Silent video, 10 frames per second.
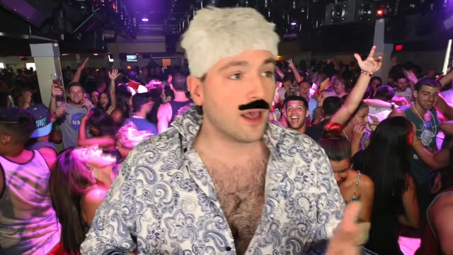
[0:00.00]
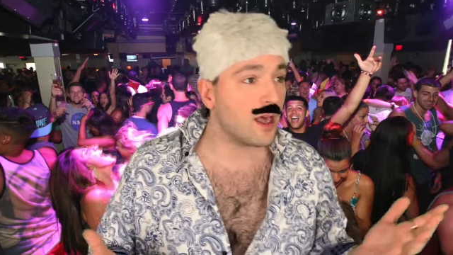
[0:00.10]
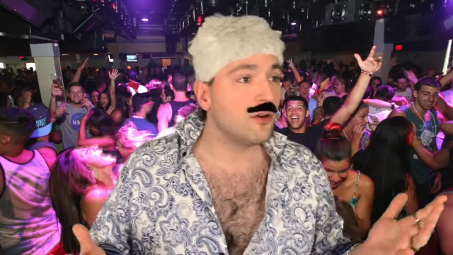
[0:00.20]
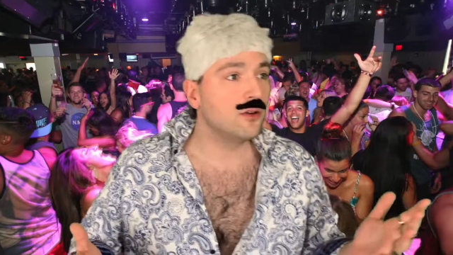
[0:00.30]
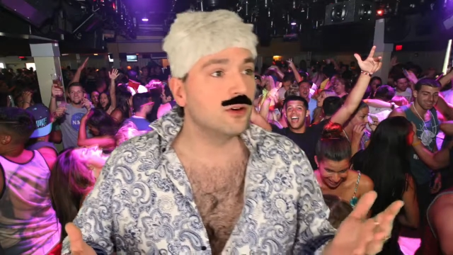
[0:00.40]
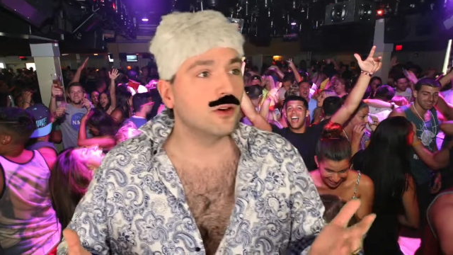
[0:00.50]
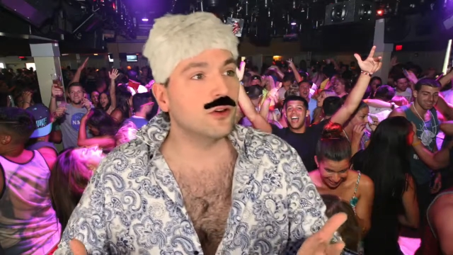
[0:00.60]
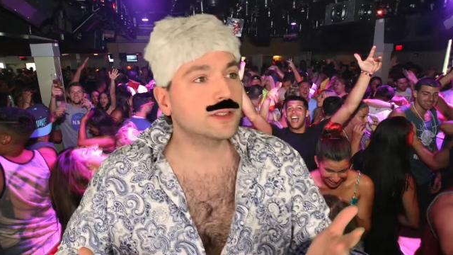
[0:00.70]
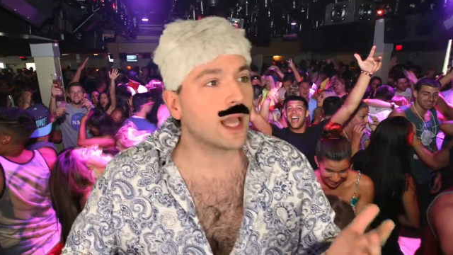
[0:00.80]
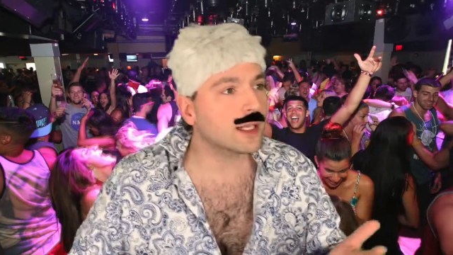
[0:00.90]
Hey,
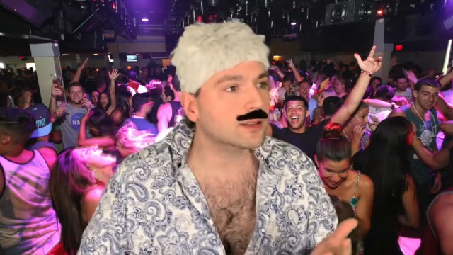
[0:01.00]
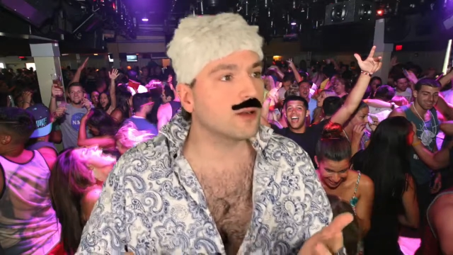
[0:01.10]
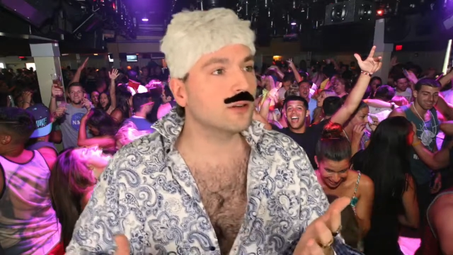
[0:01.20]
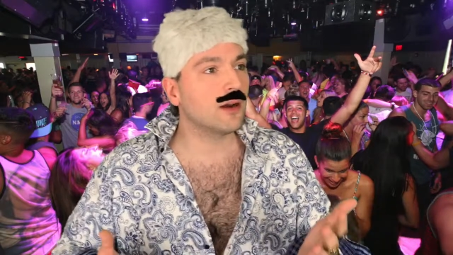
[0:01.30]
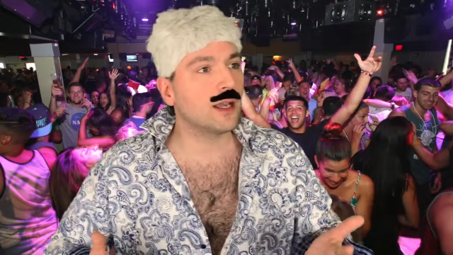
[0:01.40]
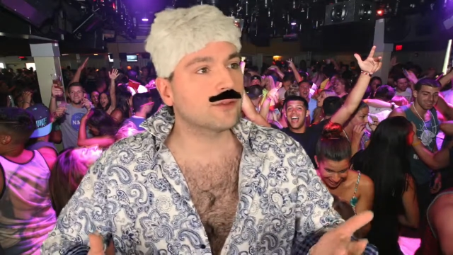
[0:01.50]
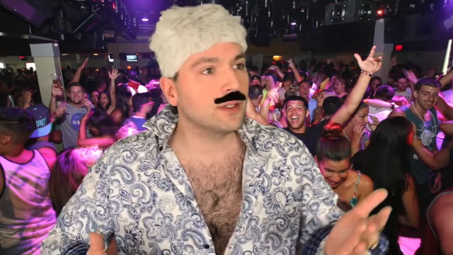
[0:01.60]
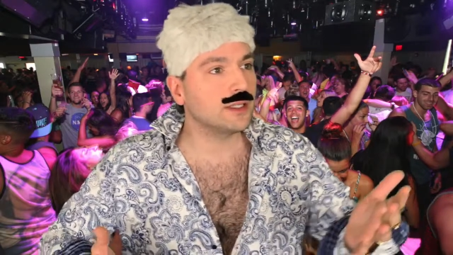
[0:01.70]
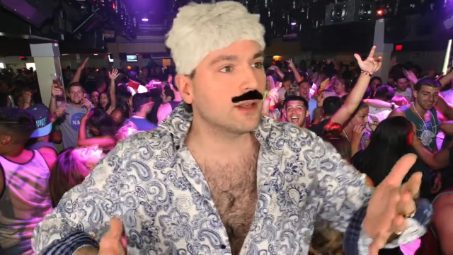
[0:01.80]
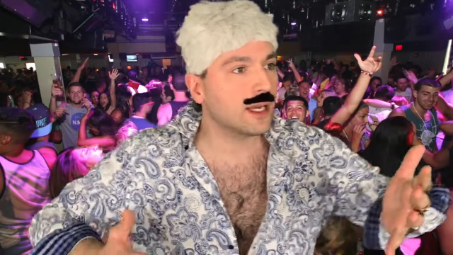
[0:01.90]
whose asshole do I have to
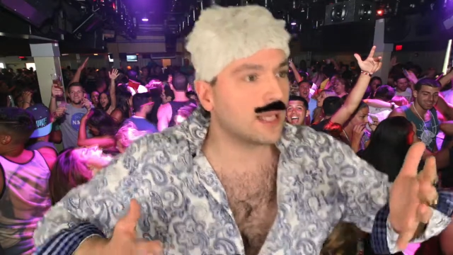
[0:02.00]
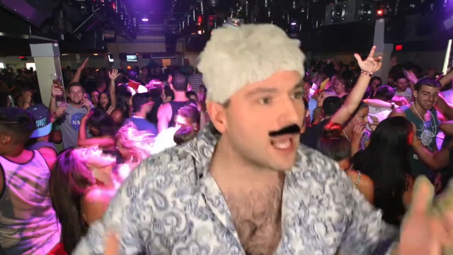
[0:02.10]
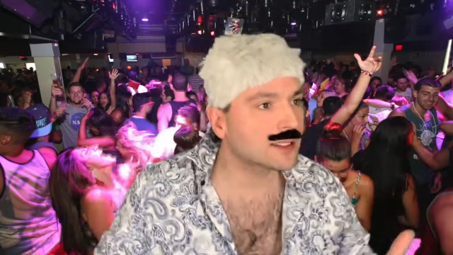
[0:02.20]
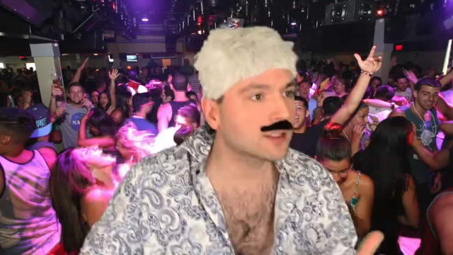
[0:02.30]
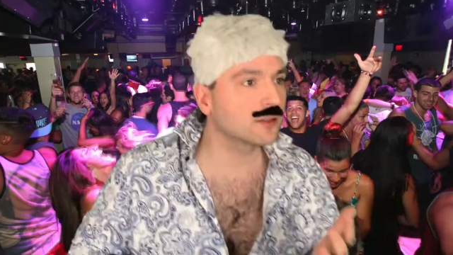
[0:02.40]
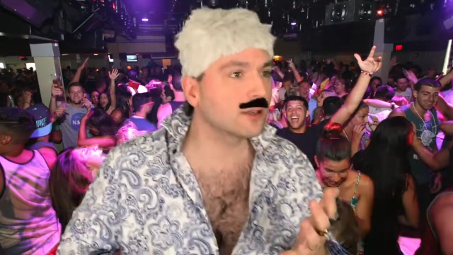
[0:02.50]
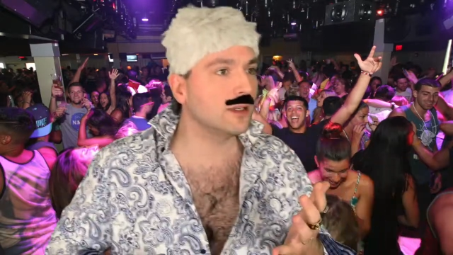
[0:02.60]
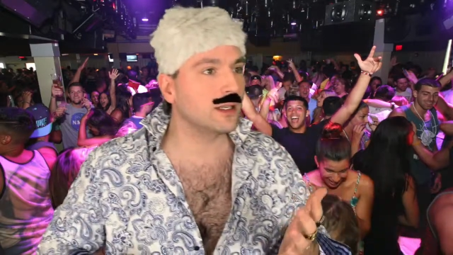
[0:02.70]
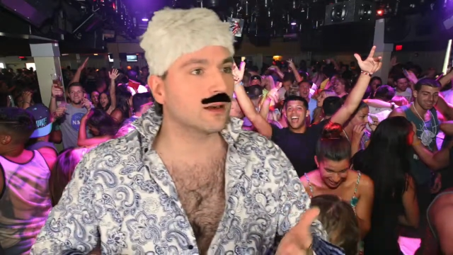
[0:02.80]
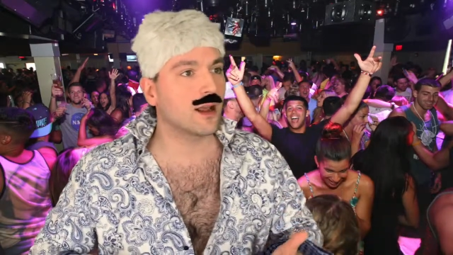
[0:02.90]
eat to get an asshole to
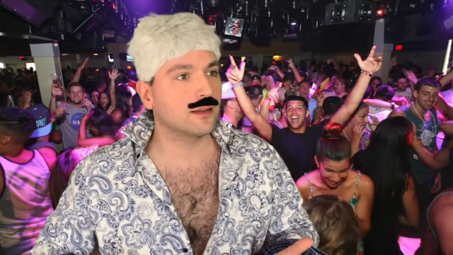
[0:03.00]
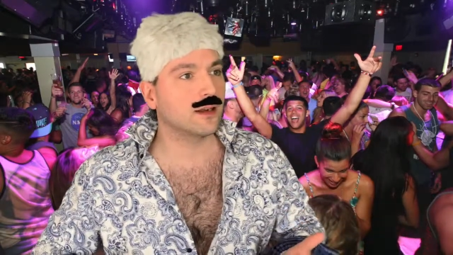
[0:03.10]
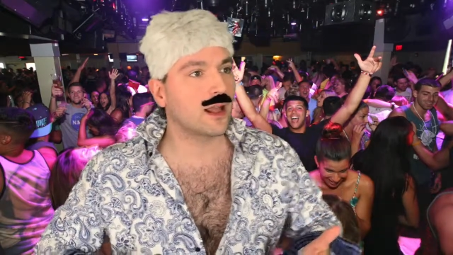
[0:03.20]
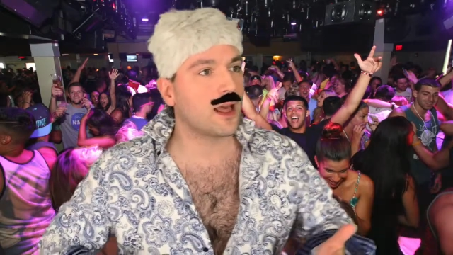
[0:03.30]
eat around here,